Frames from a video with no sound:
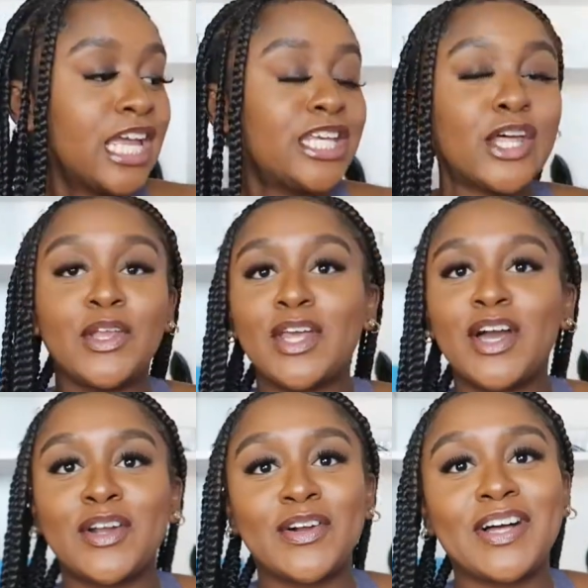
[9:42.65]
Y'all know
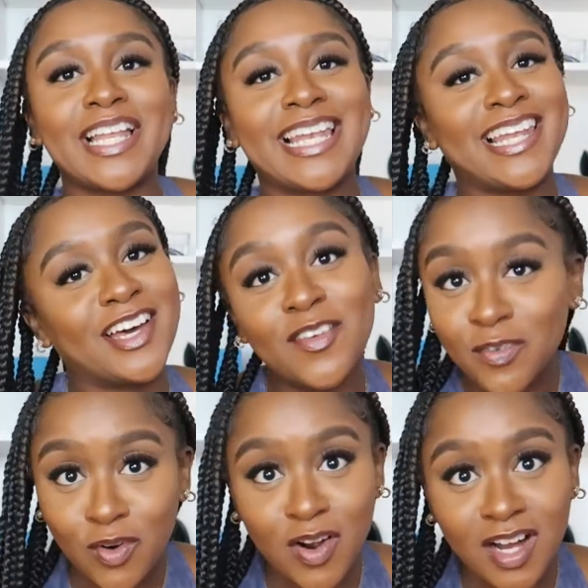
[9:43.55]
y'all girl love
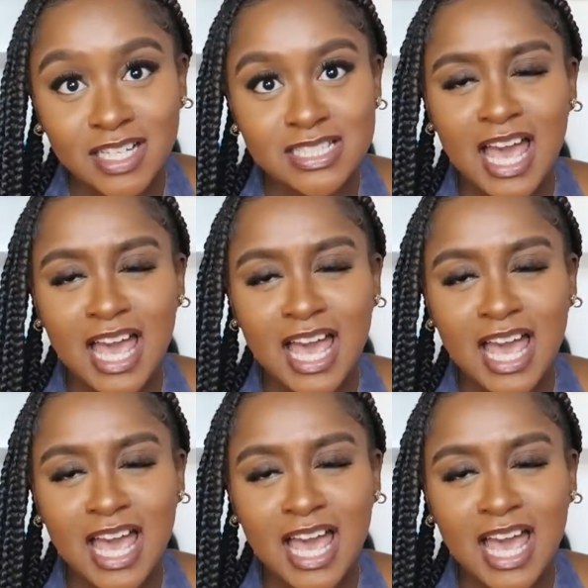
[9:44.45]
Ross.